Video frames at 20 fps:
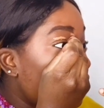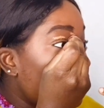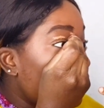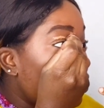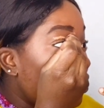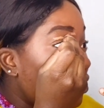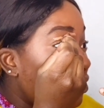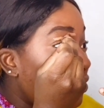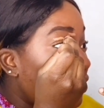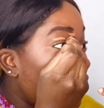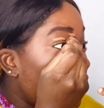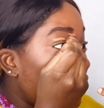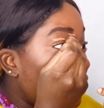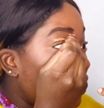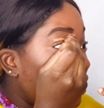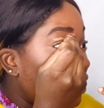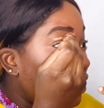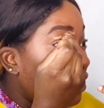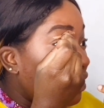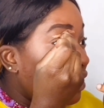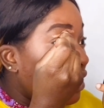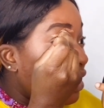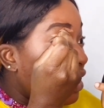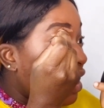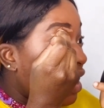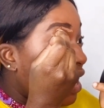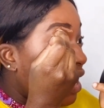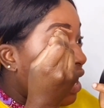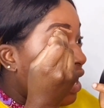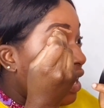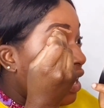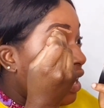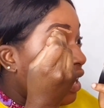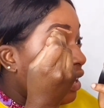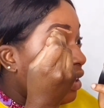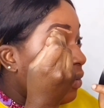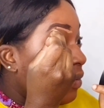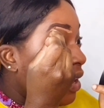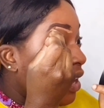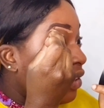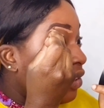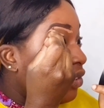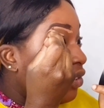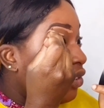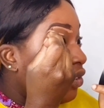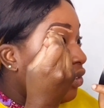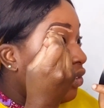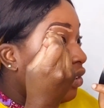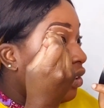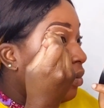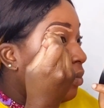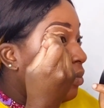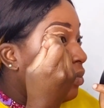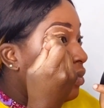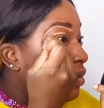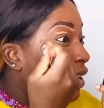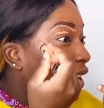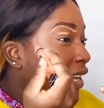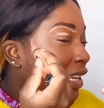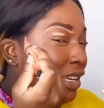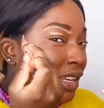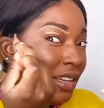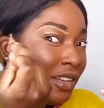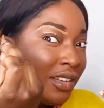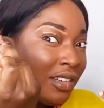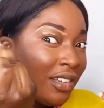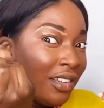The fast. Yeah, they say. Ah, no, I chin break.